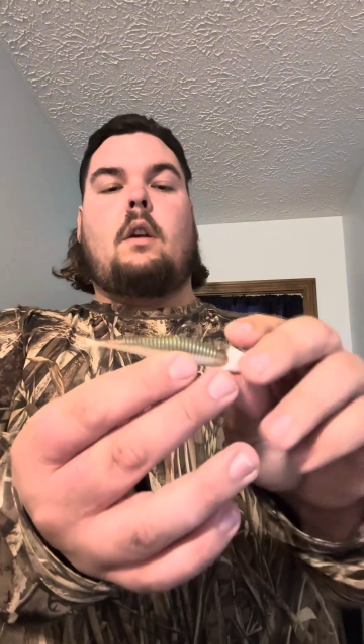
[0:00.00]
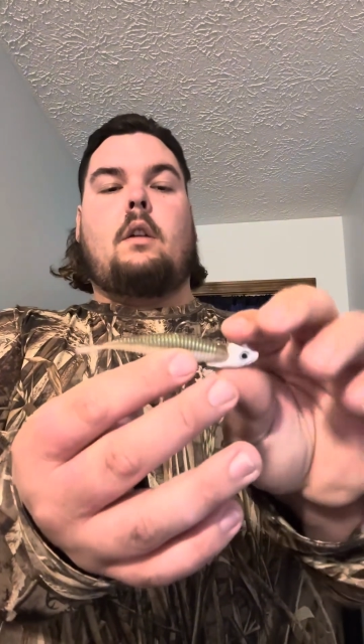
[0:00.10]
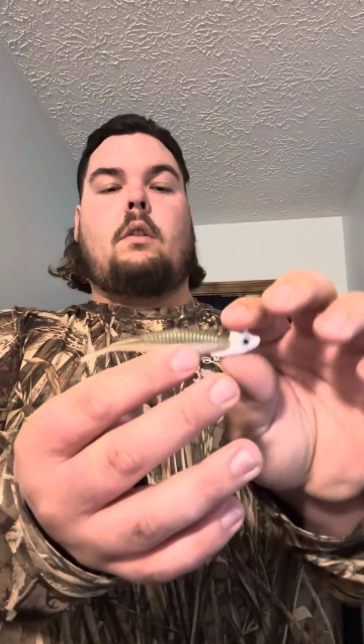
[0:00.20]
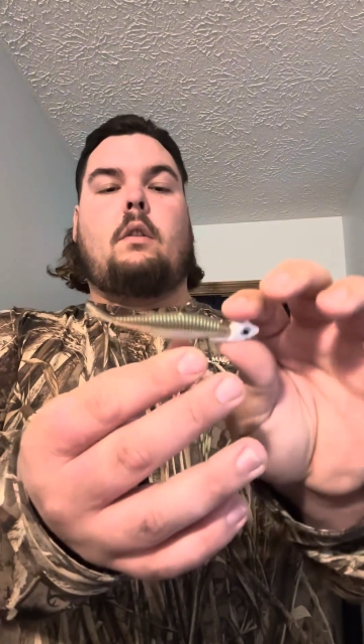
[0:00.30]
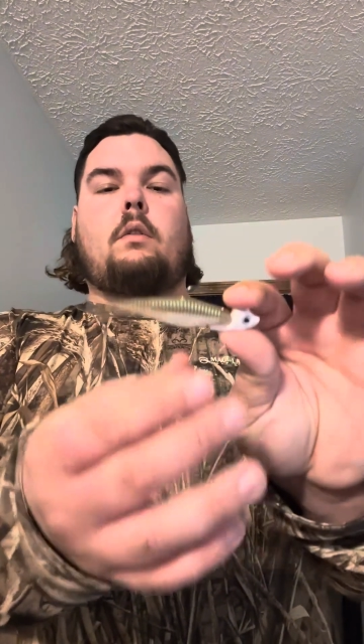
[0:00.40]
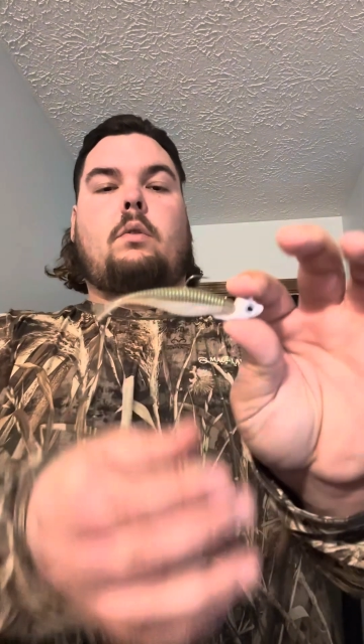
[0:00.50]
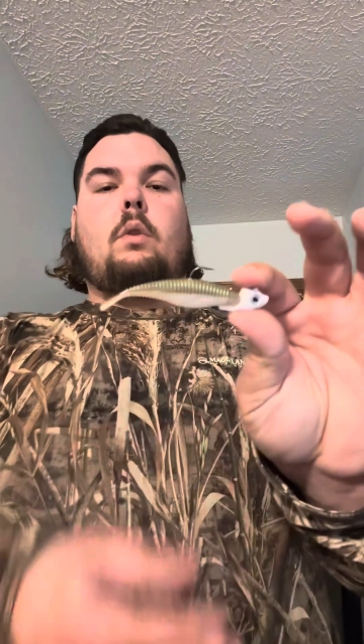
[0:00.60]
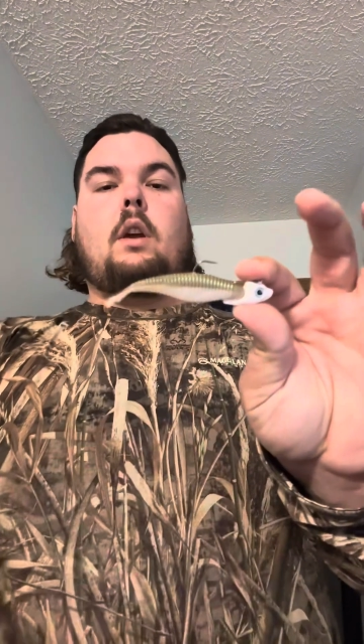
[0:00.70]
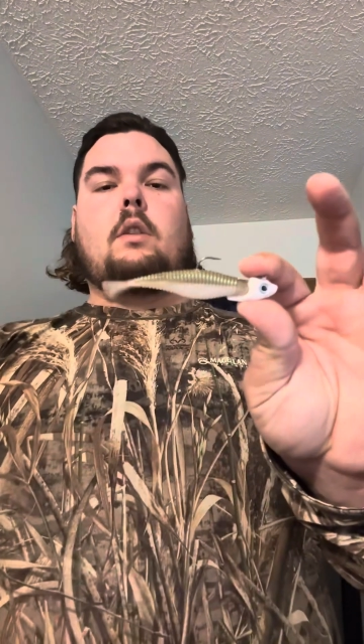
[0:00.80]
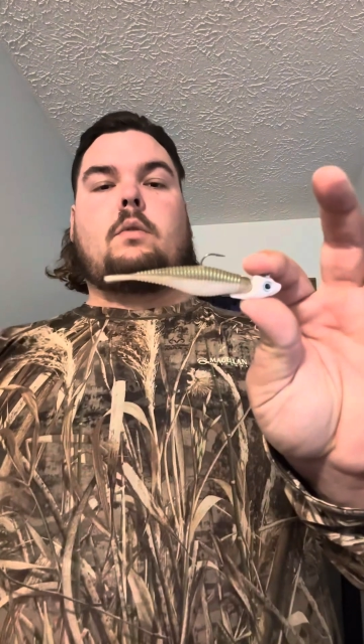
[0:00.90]
It's a little
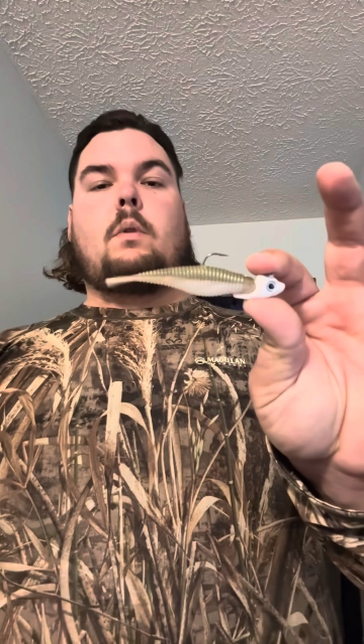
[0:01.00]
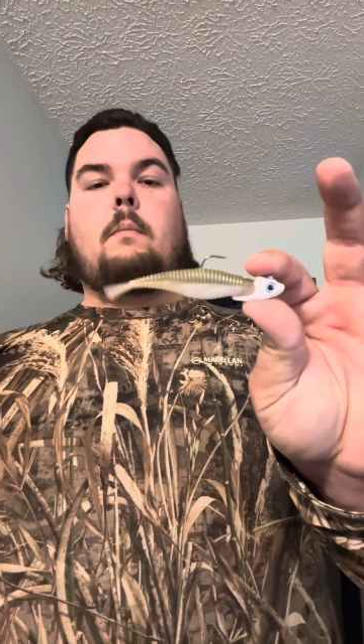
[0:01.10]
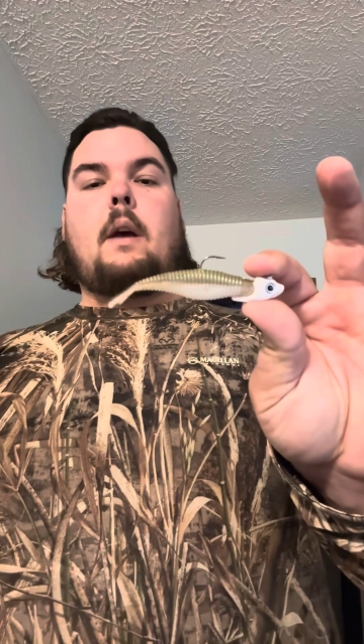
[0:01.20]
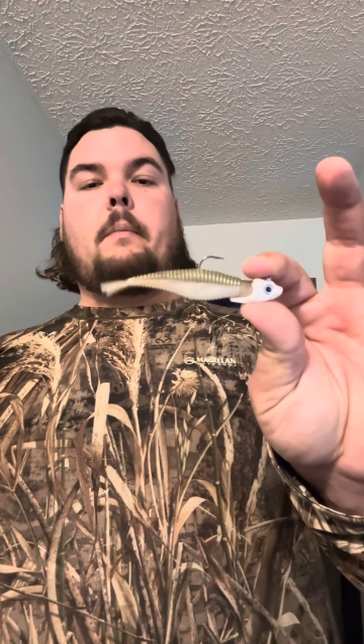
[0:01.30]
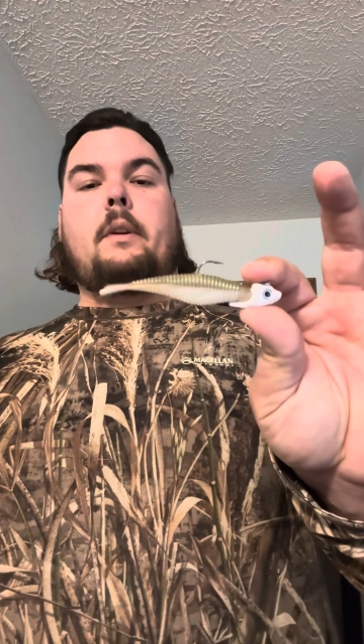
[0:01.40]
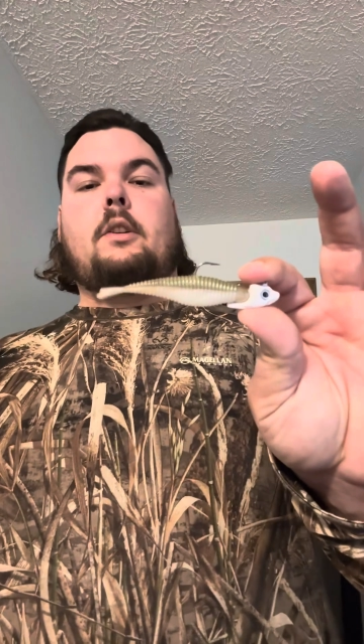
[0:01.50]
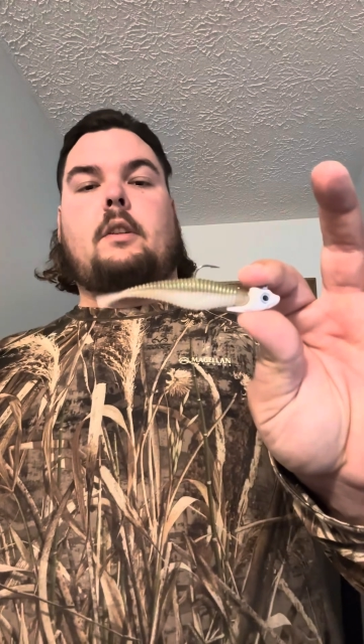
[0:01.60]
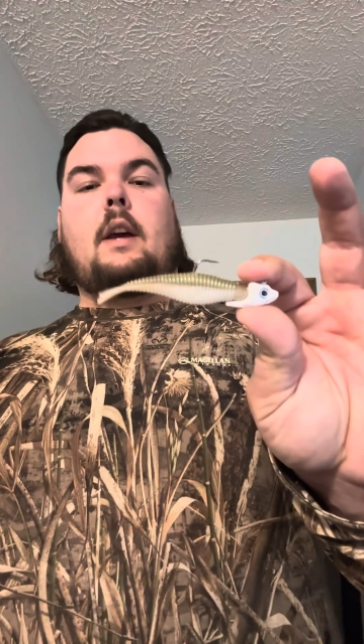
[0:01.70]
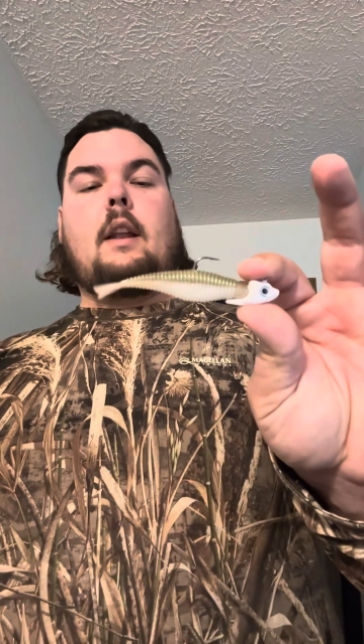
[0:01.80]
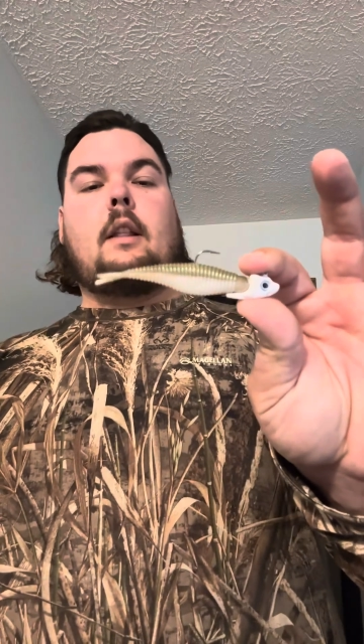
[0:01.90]
3-inch swim bait, but it's just
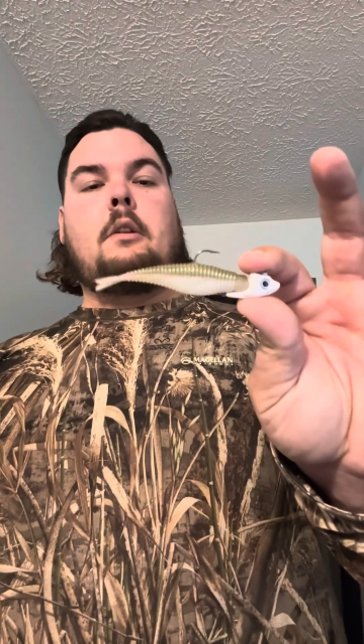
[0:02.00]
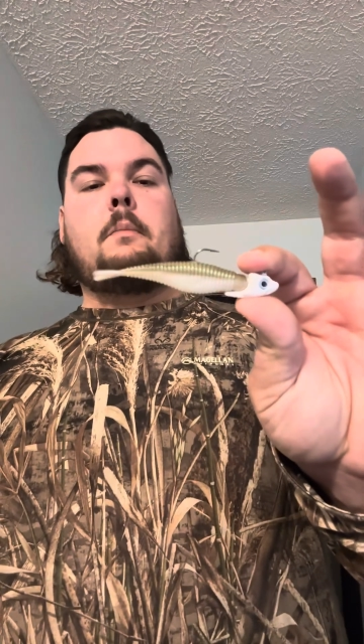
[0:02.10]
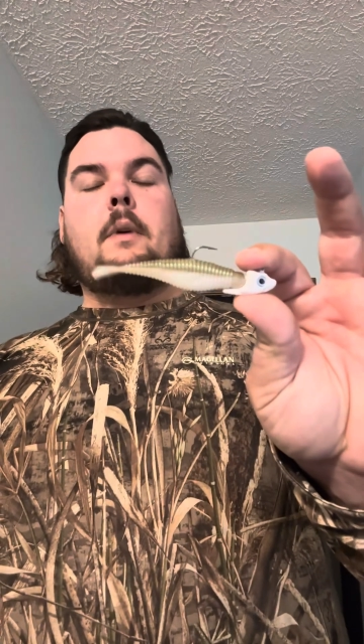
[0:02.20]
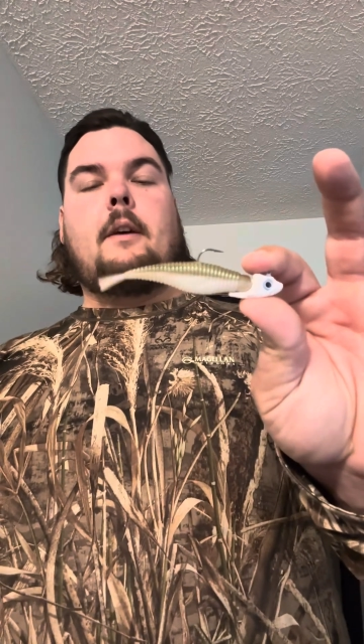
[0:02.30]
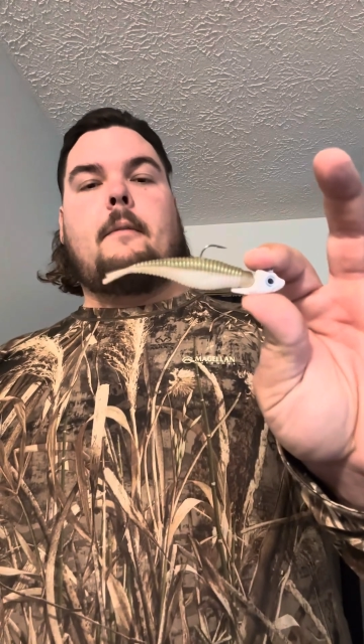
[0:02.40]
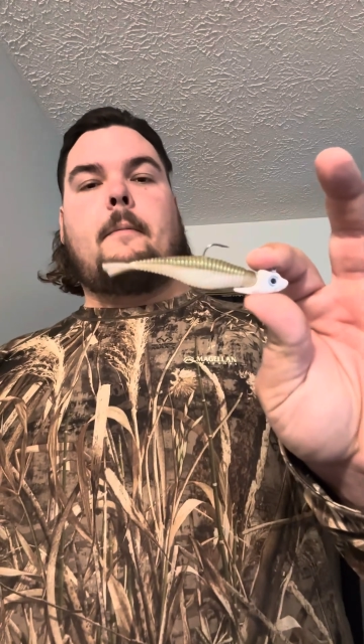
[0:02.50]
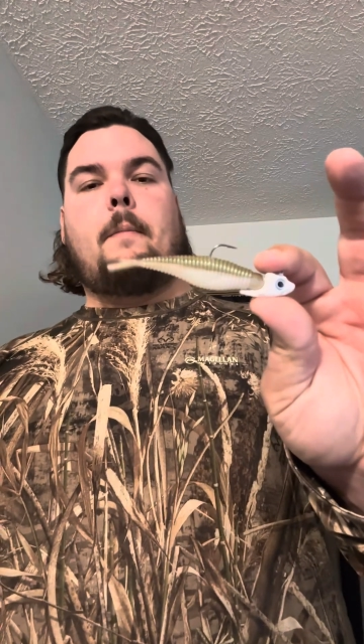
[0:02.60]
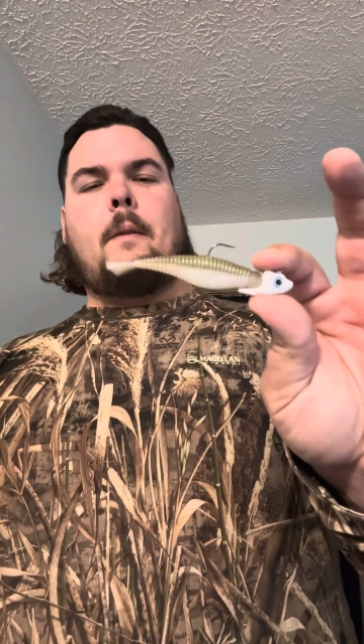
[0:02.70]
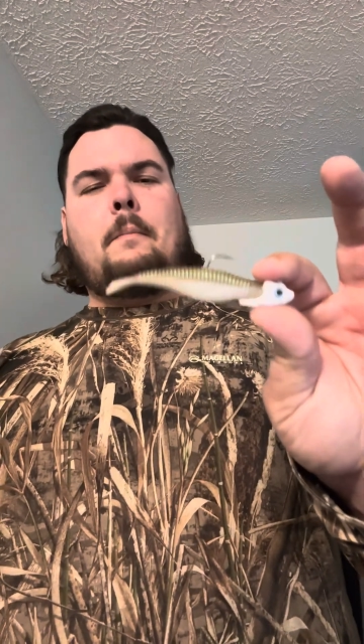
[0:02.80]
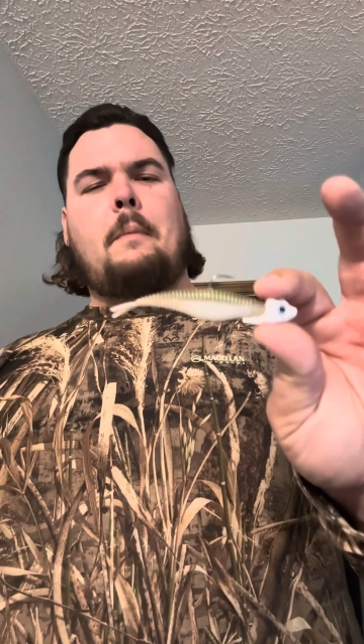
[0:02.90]
got a little bit
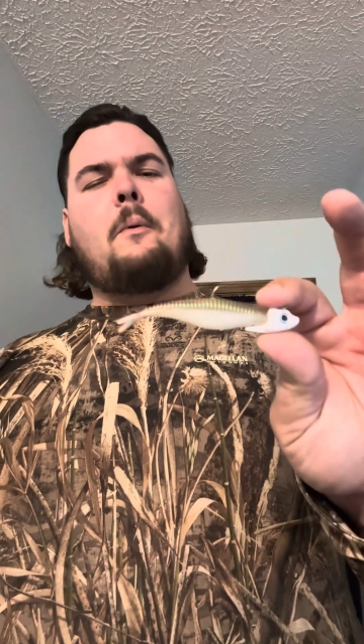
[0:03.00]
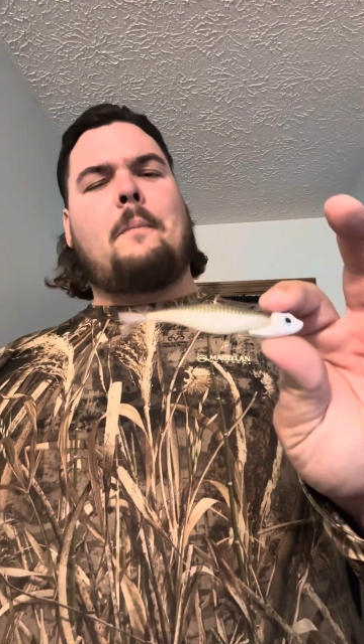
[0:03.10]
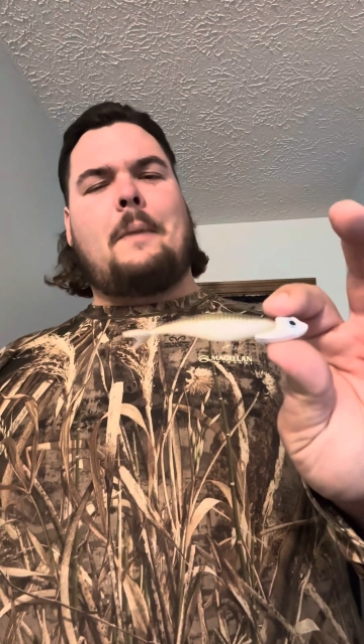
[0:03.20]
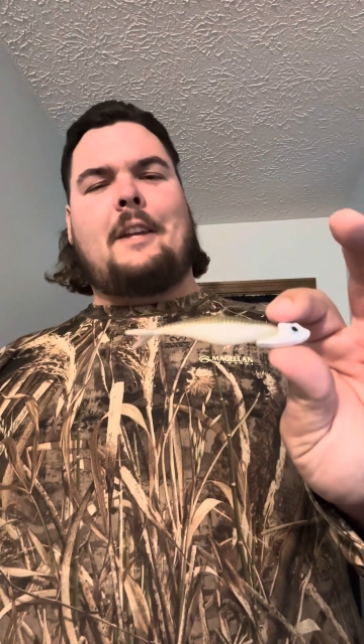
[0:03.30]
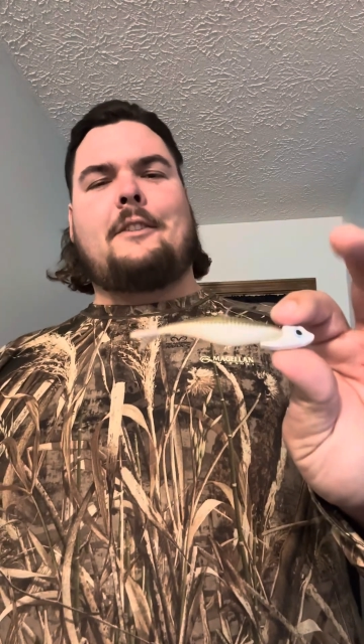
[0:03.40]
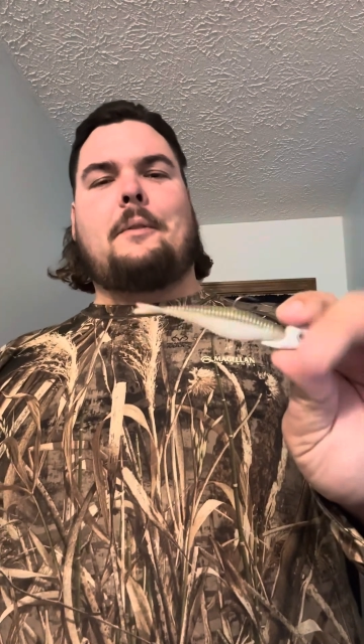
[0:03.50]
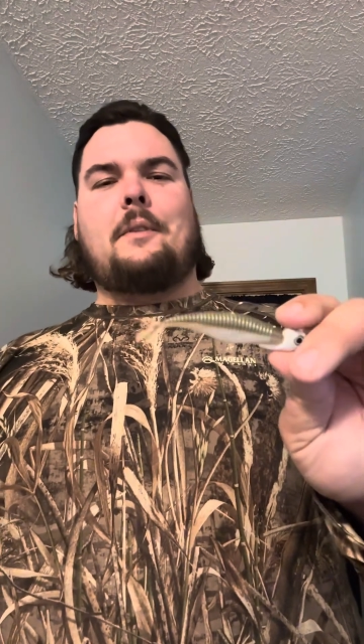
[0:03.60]
more meat to it.